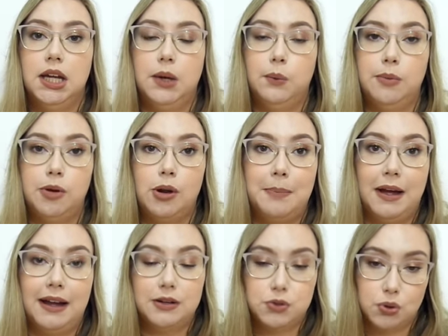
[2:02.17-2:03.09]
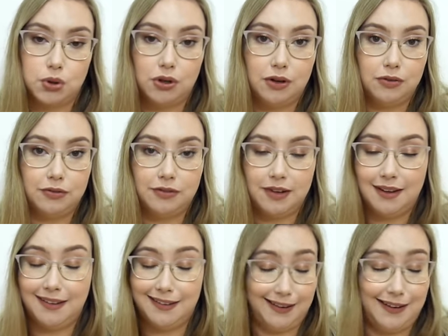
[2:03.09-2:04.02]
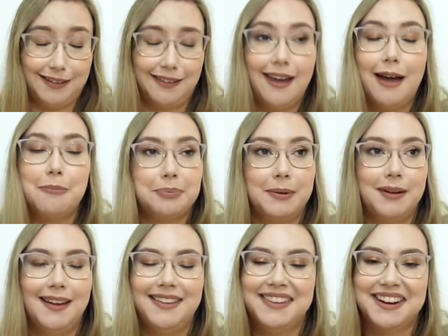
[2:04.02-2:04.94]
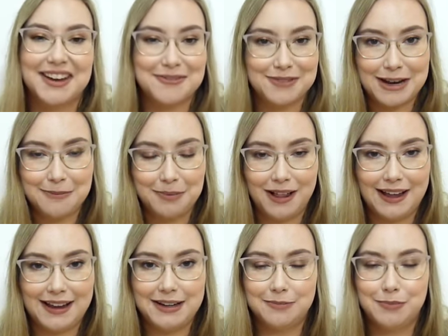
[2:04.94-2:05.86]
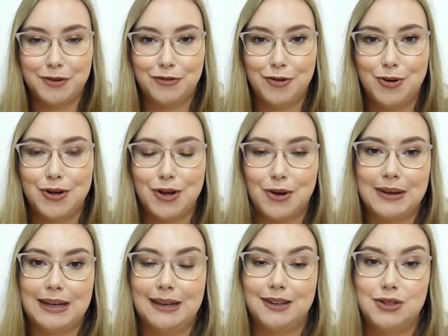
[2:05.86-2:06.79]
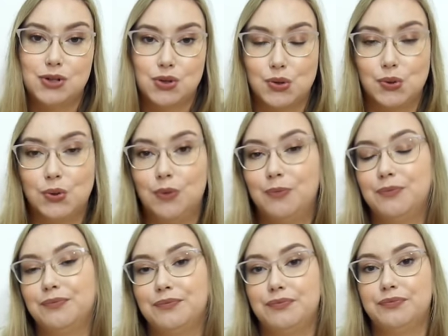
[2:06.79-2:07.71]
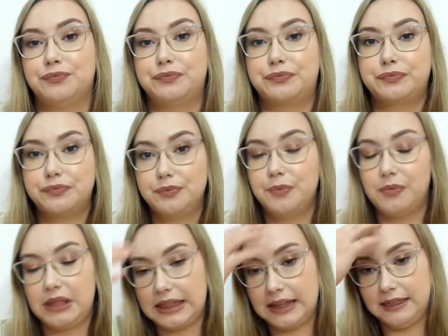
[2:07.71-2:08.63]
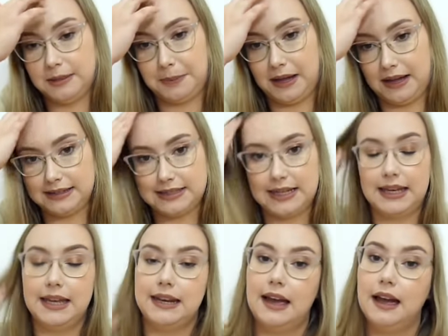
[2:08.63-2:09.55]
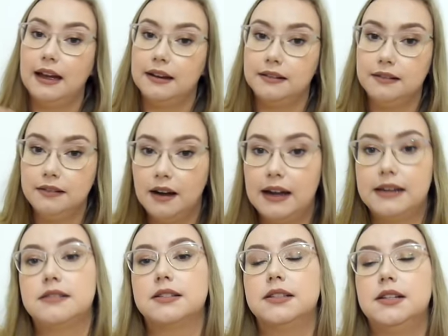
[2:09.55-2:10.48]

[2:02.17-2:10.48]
When we got back, I took it off and had a nap, and then I reapplied it before going to the parks again at night.